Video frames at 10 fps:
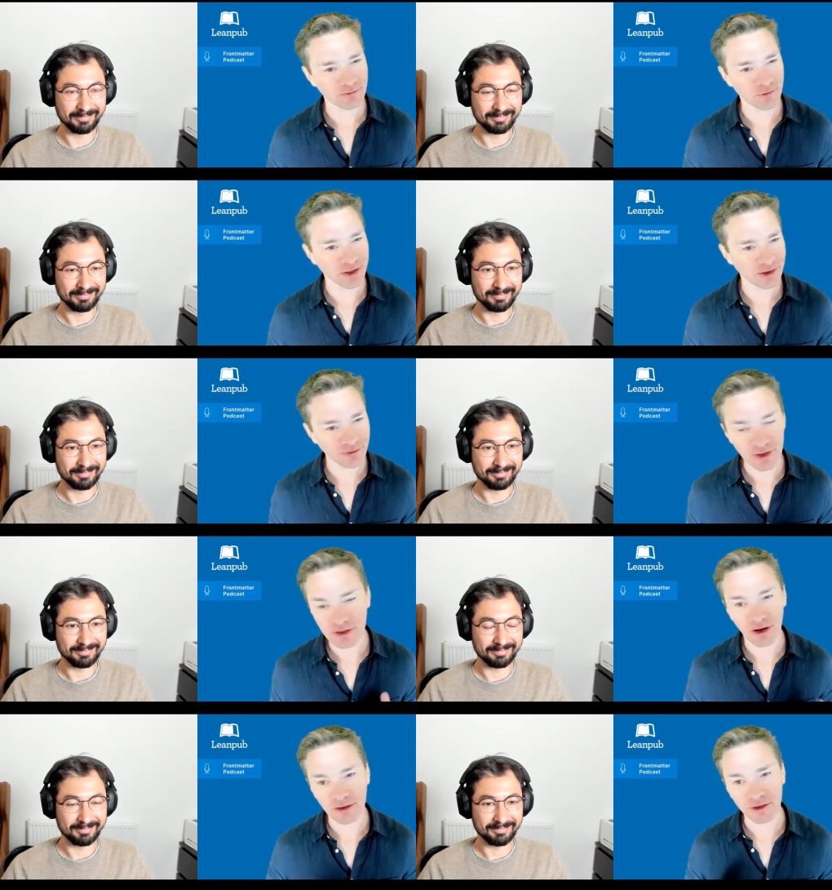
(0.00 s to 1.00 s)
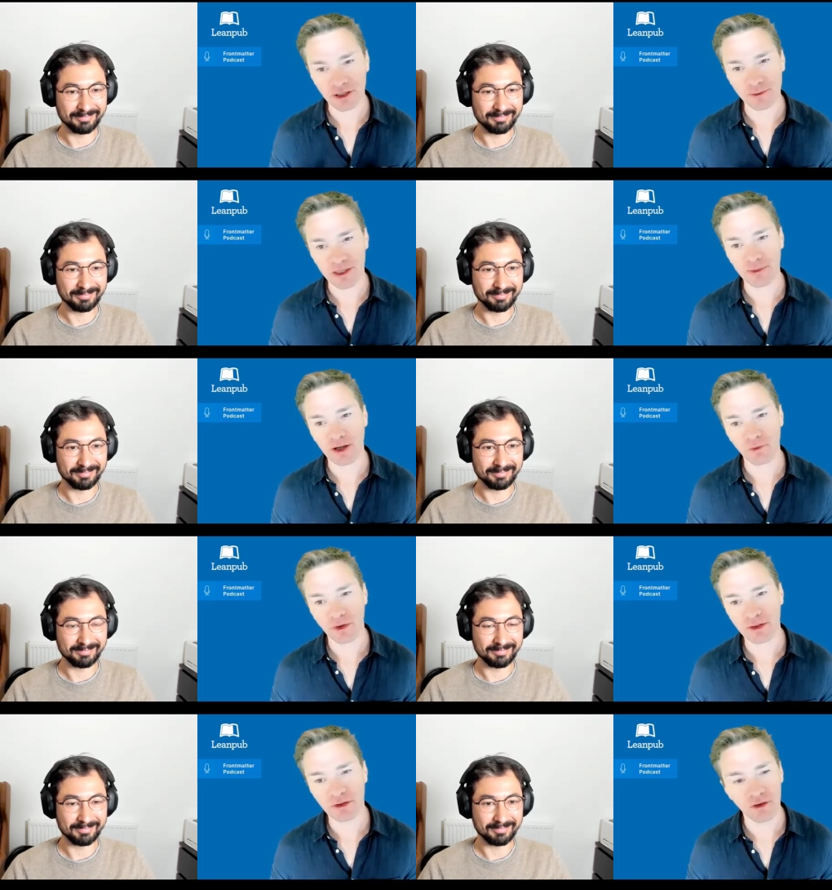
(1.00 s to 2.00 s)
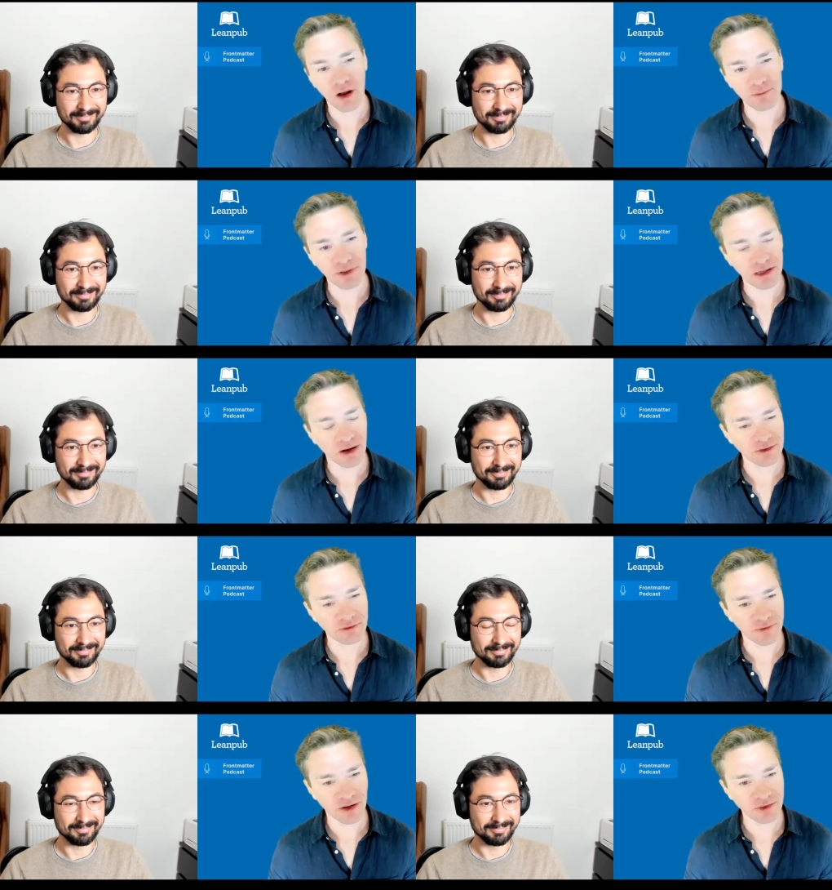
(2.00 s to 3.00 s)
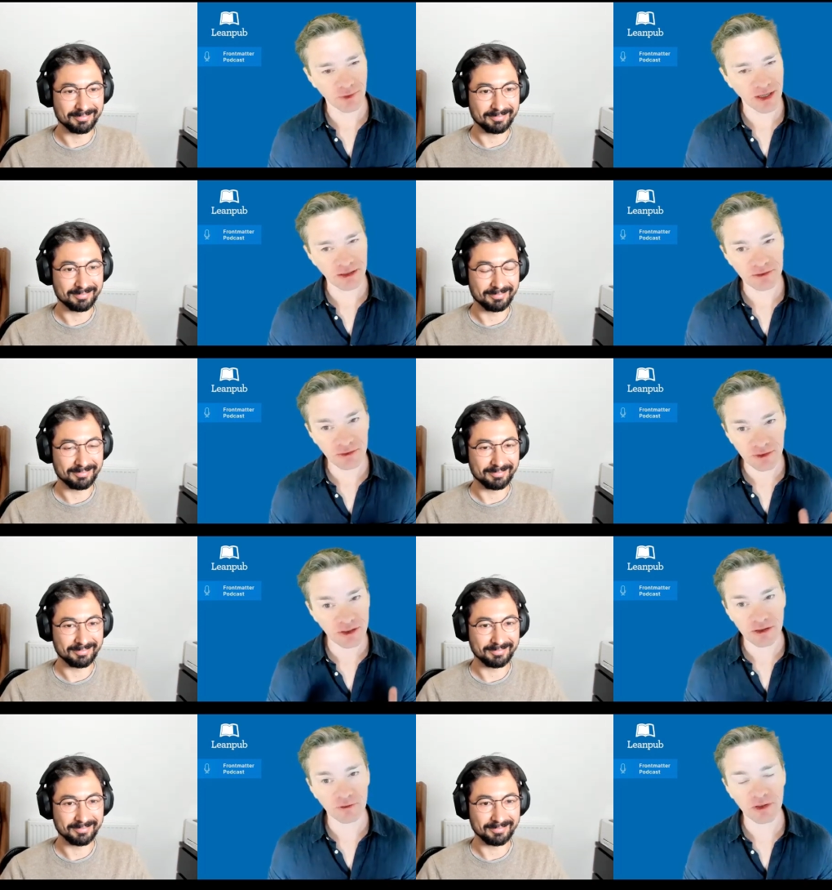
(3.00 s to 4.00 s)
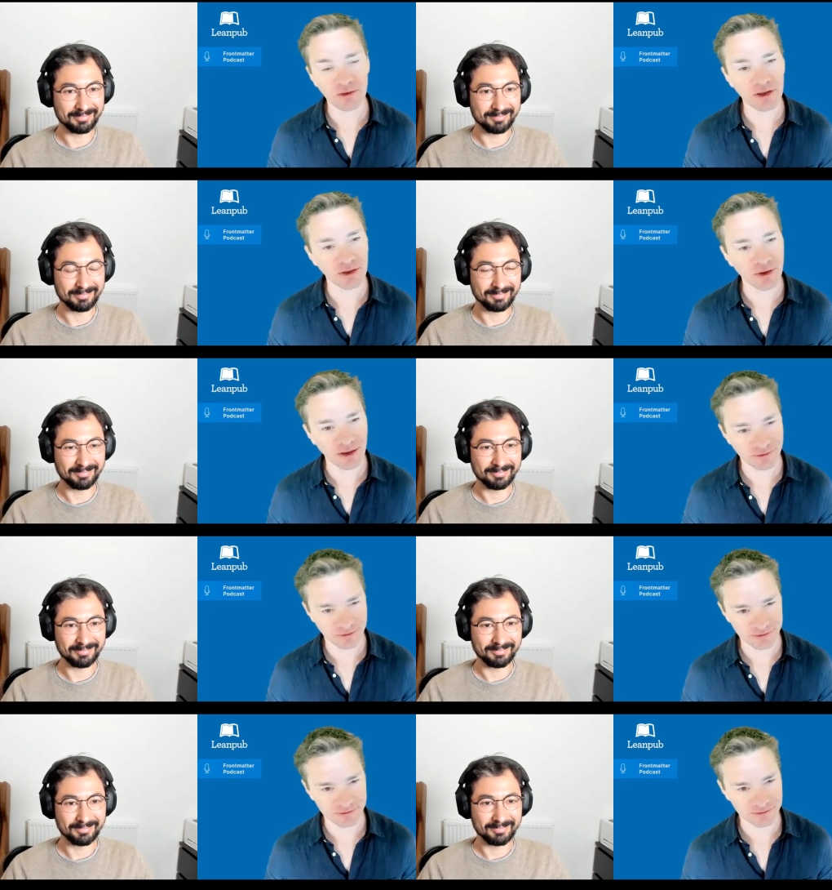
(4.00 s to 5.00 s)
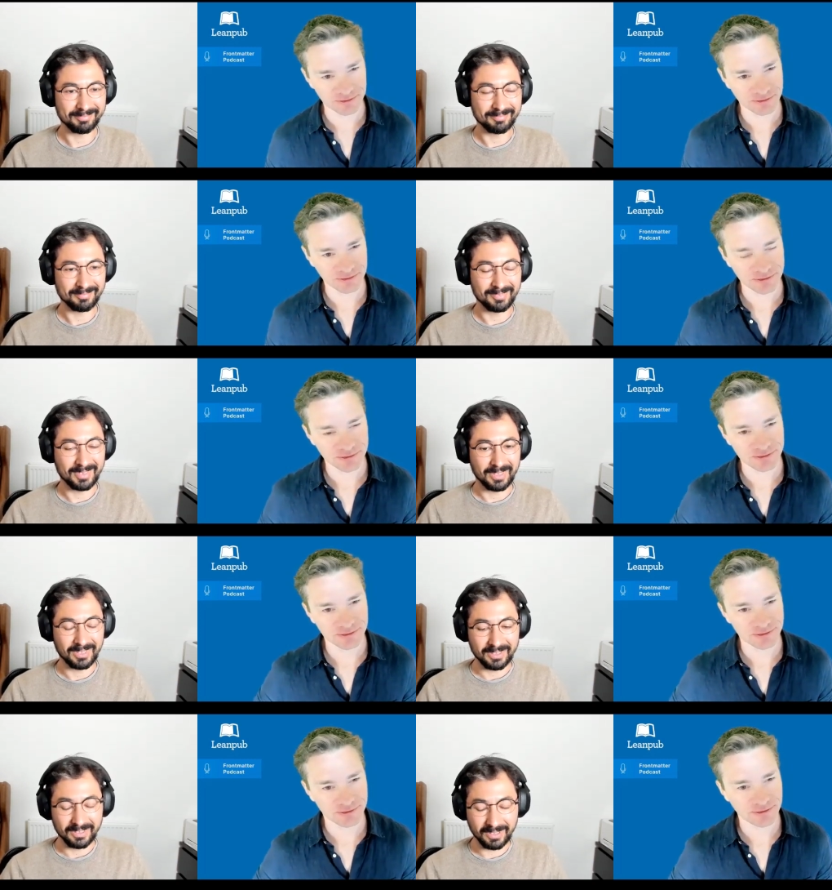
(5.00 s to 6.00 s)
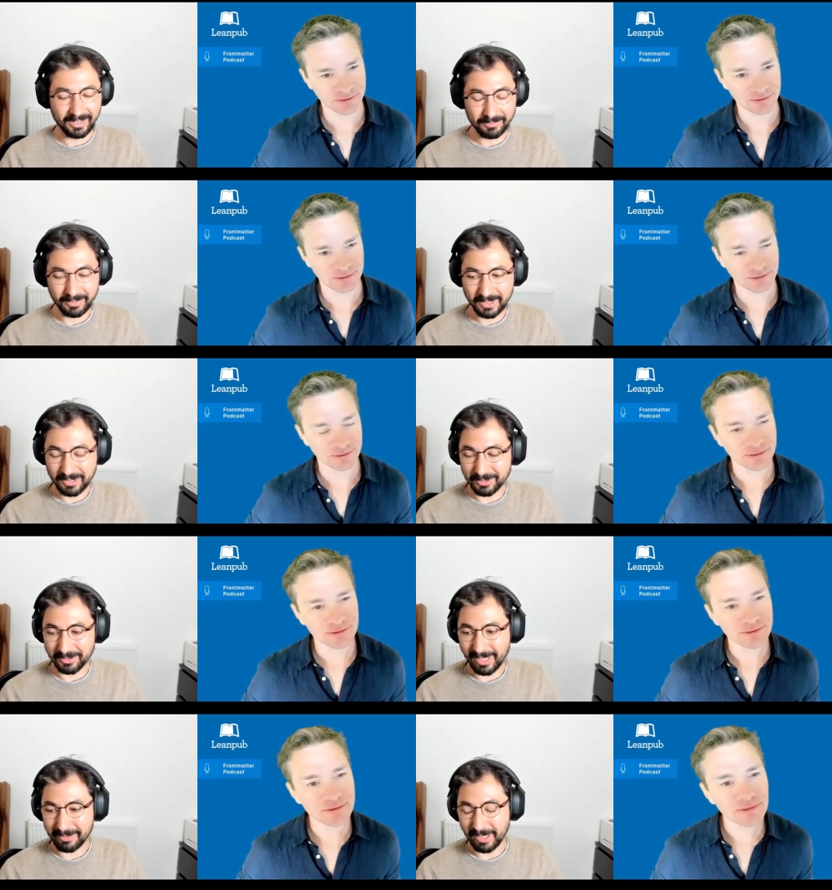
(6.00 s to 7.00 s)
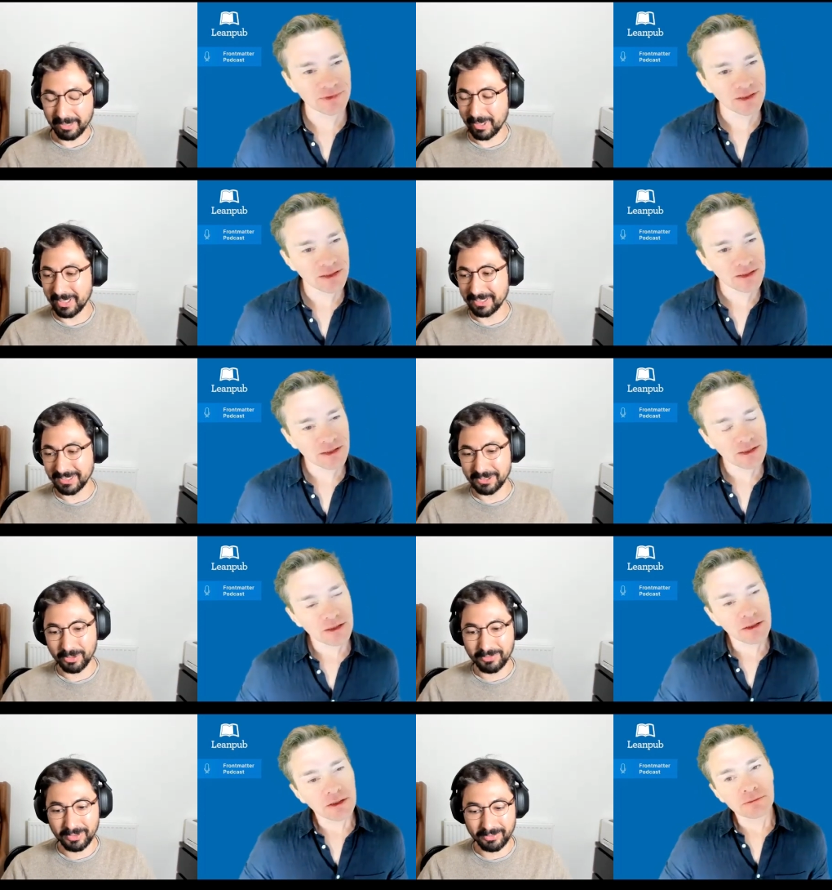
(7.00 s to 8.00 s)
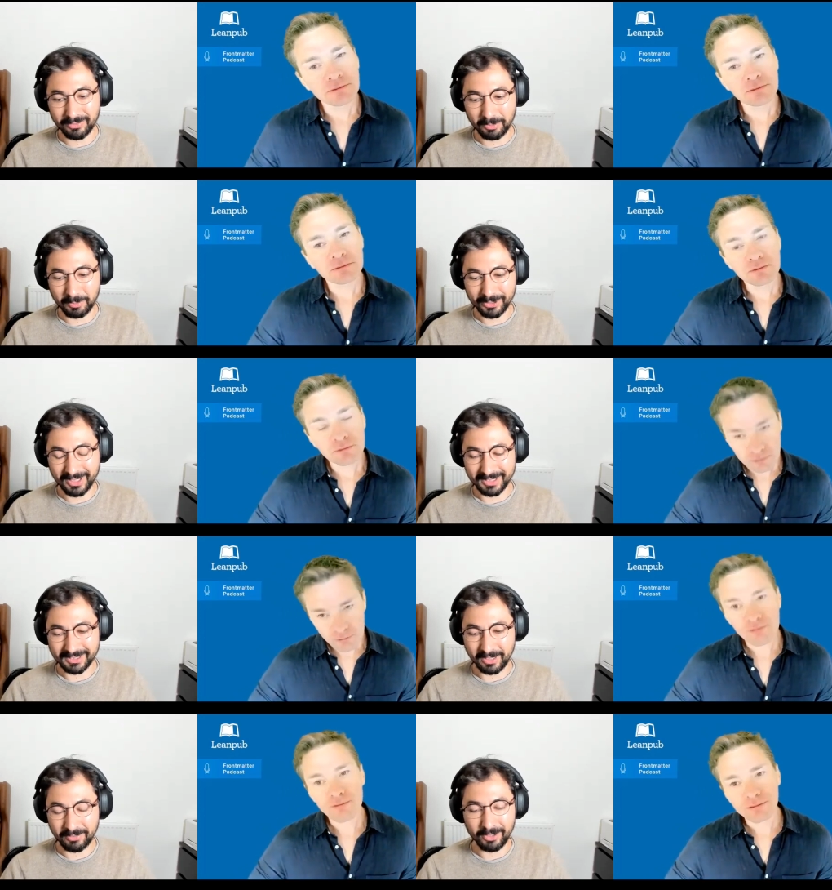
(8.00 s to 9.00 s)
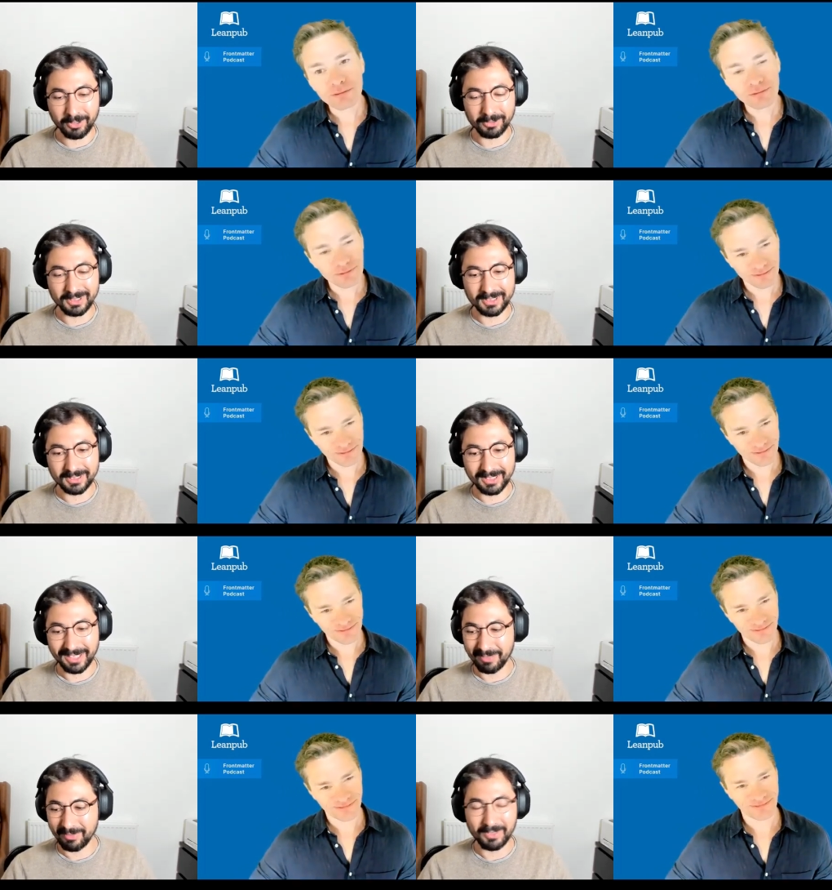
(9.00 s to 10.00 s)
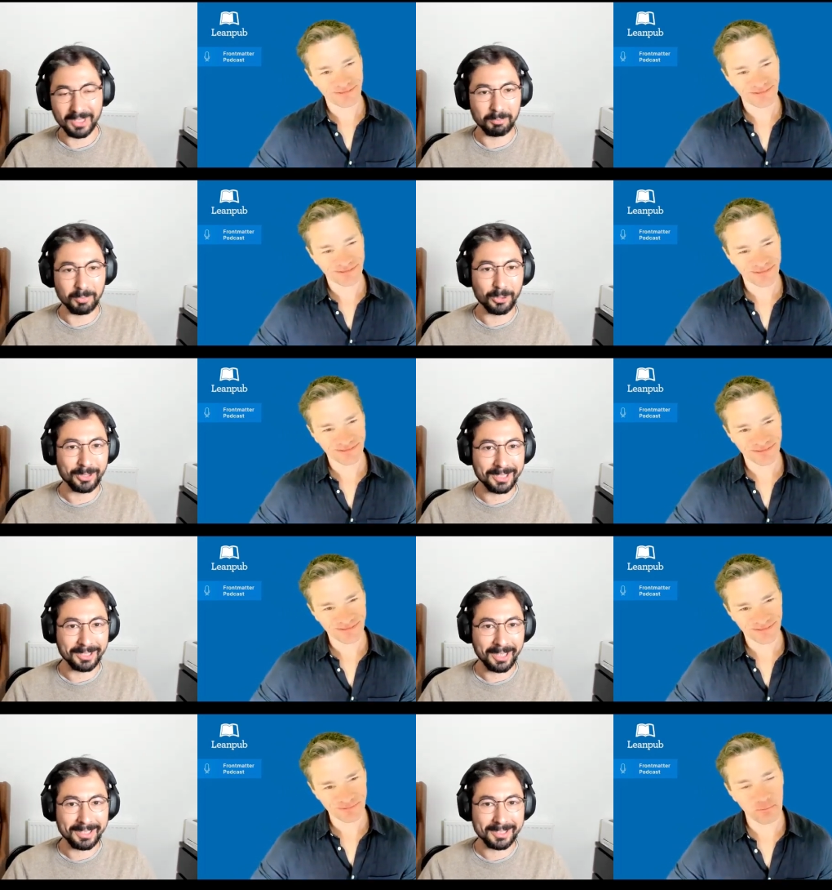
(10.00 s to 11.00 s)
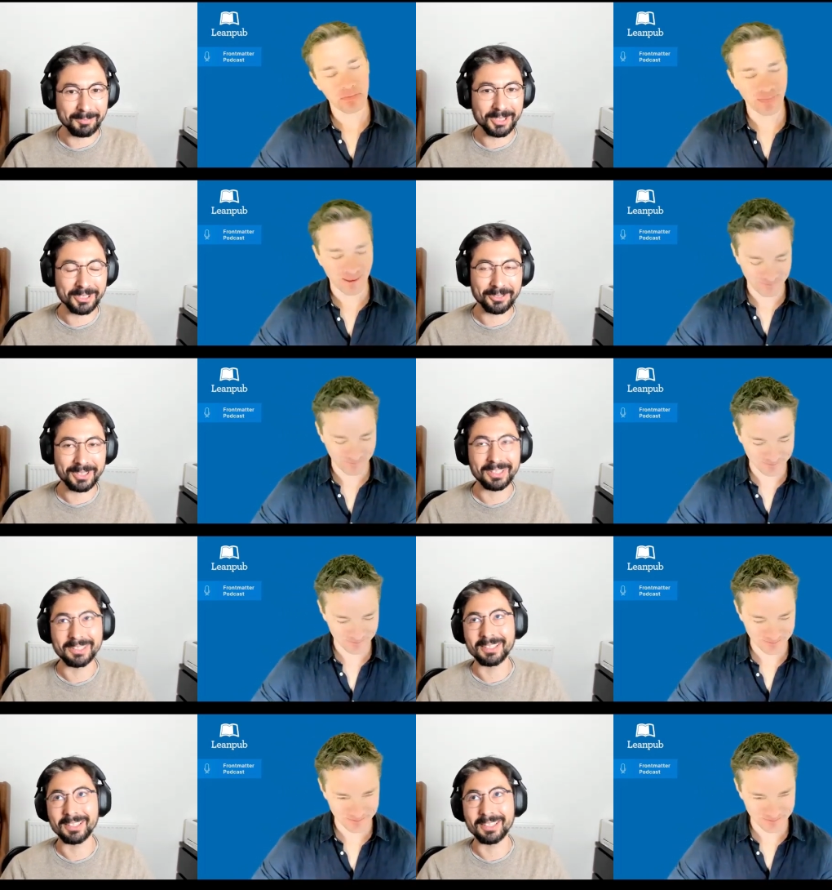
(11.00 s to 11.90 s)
Speaker 1: wondering if you could talk a little bit about where you grew up and how you found your way into the career that you have.
Speaker 2: Yeah, thank you. I've been listening to a few of your podcasts and I thought, oh, I have a very boring academic career. And then